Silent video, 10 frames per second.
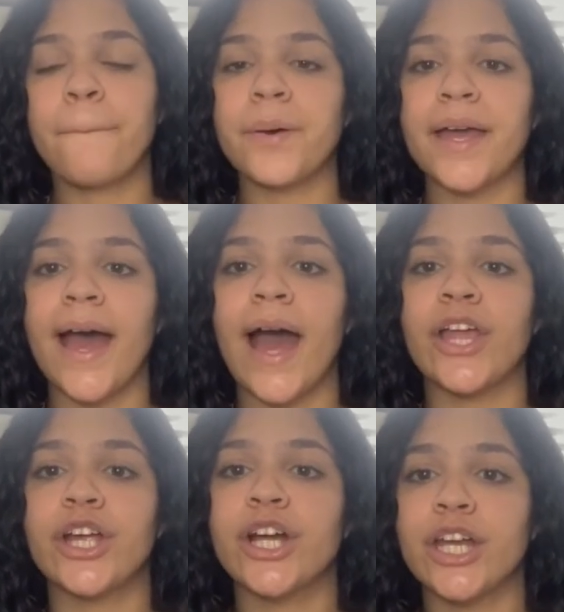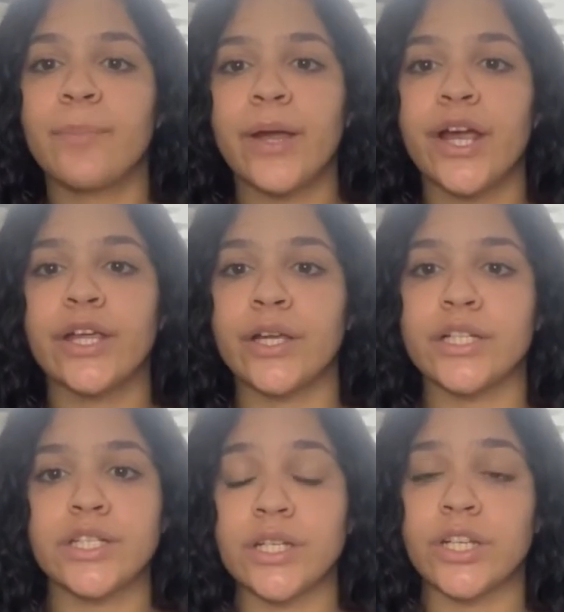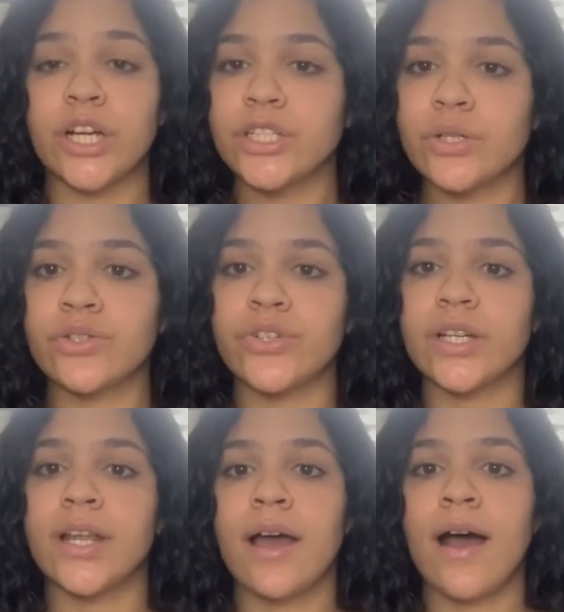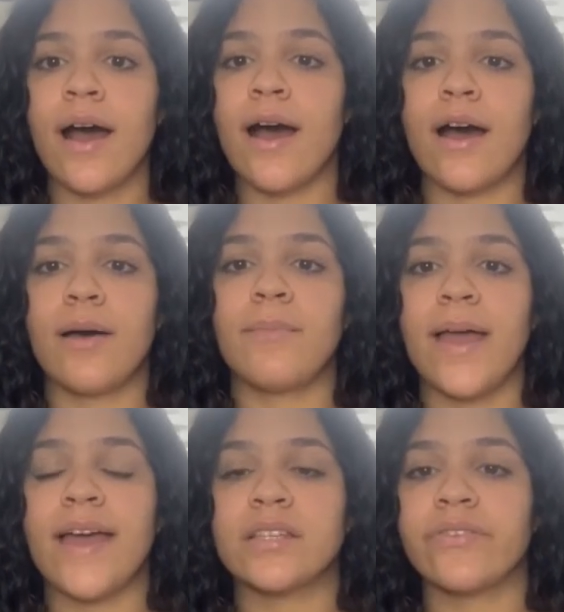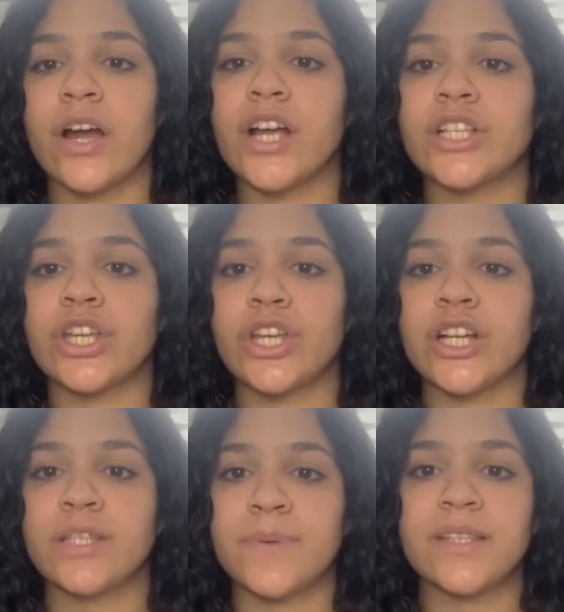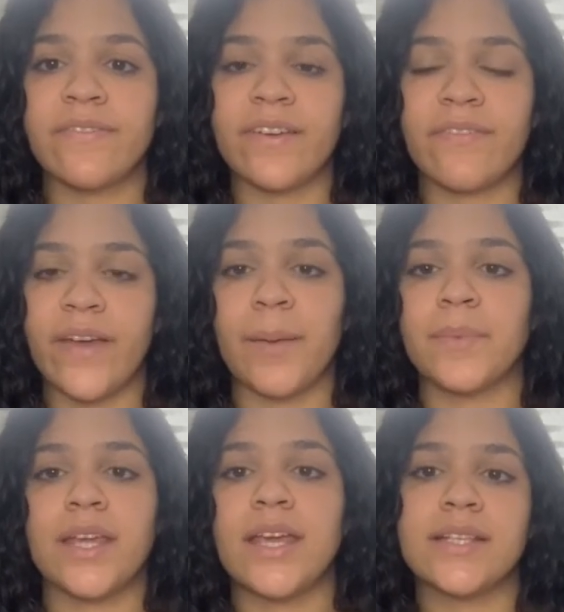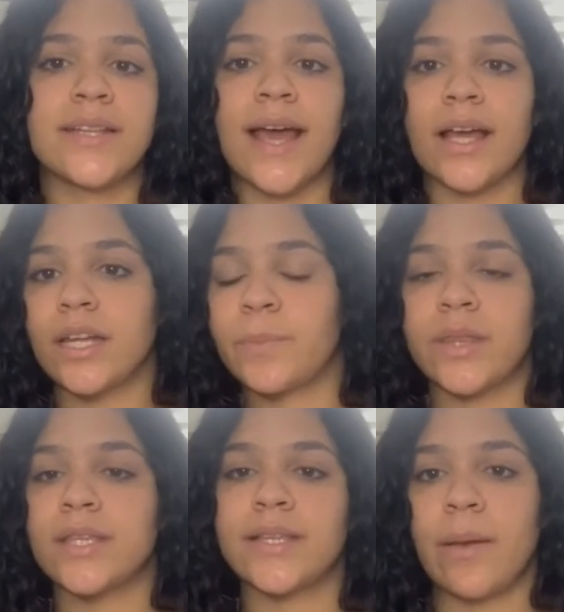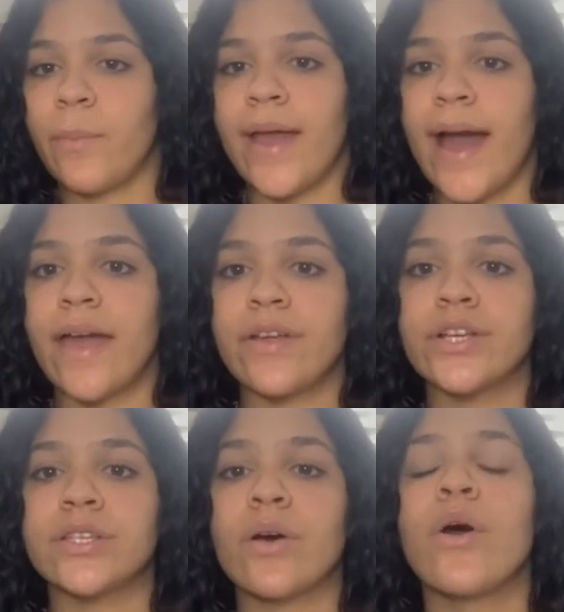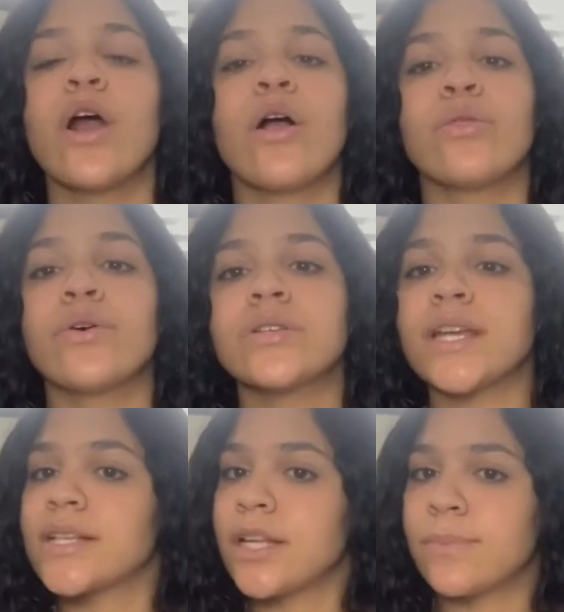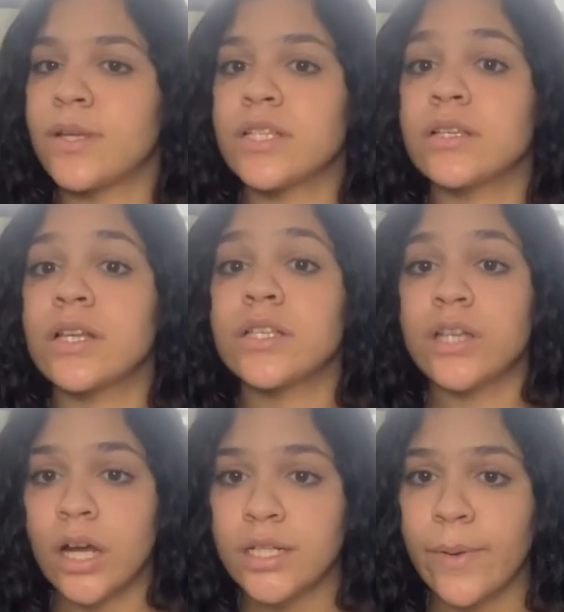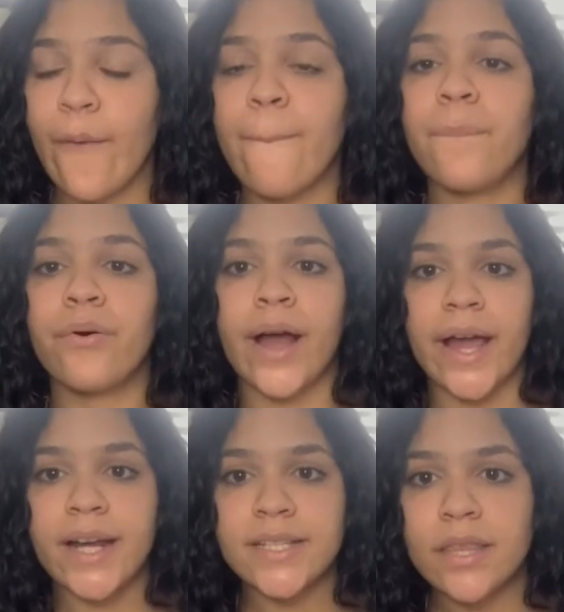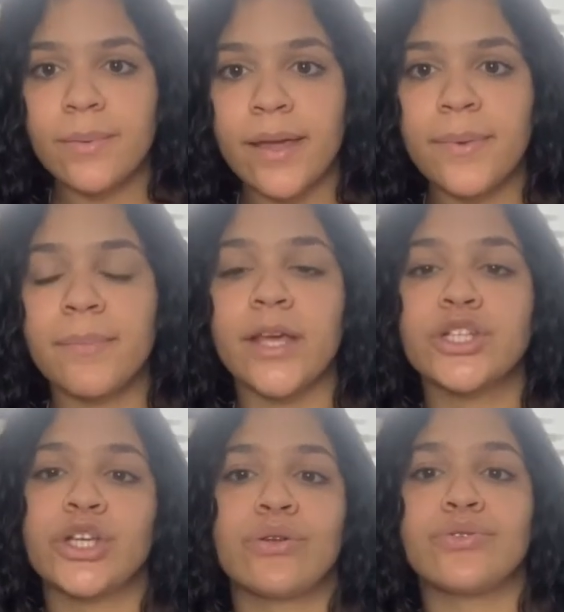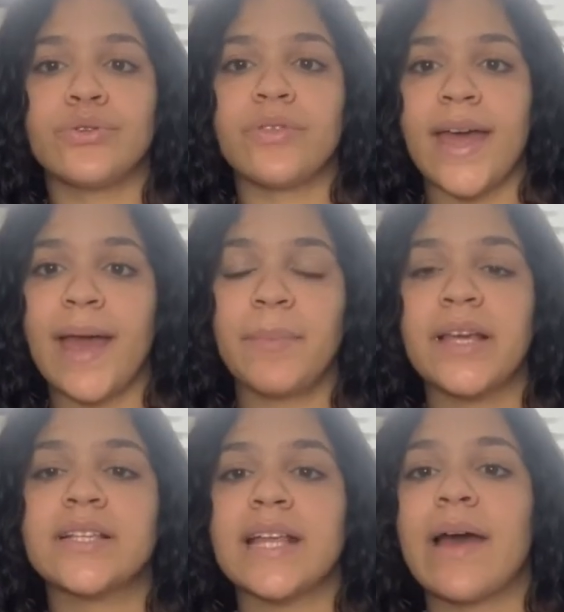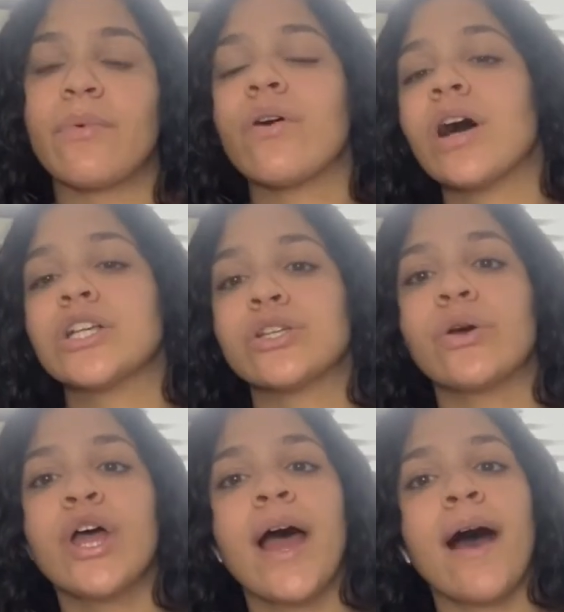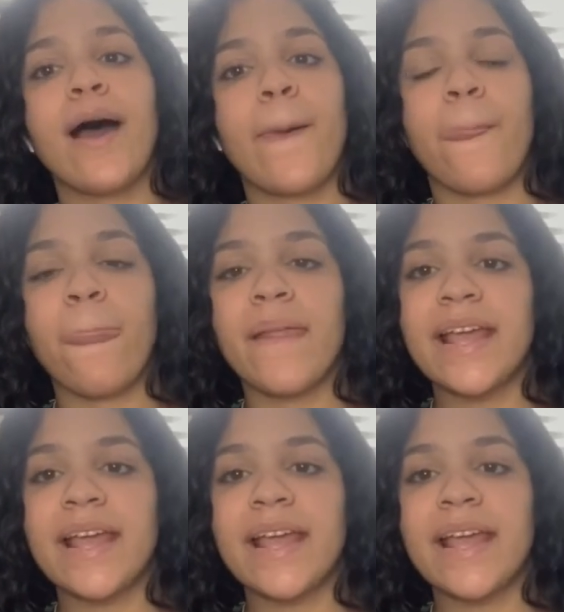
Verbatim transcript: but how you're gonna parent your your children um, as far as your specific family is not gonna be the same way either so those things need to be talked about prior to the baby make sure you do that because that will also um,